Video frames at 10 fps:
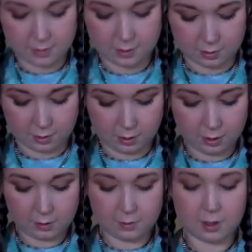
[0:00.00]
So
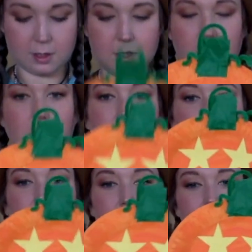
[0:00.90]
glue it on there so
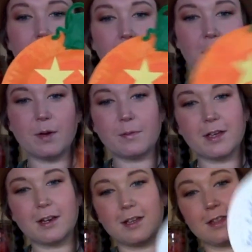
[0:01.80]
you have the front of your
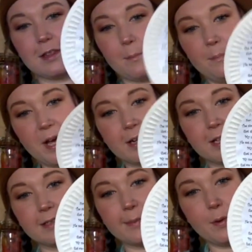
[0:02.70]
pumpkin and then the back
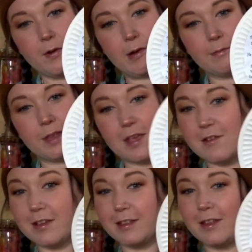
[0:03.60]
has the poem that you
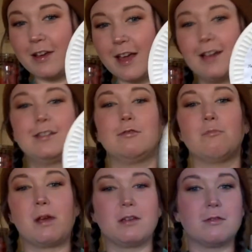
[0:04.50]
can look at to
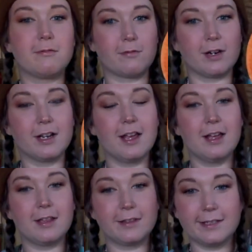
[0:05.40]
remind you of what
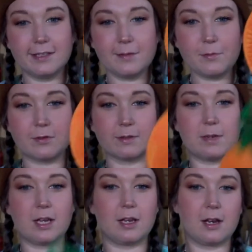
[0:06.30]
the symbols
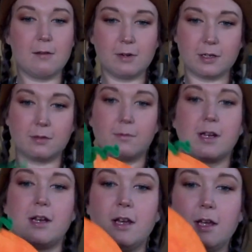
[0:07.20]
mean. And I wanted to
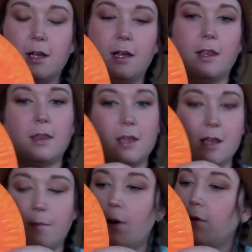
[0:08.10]
read
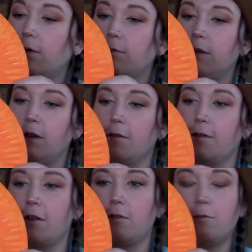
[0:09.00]
the poem here for
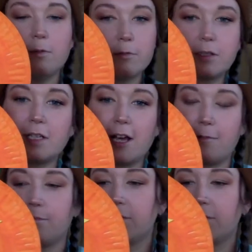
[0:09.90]
you one more time.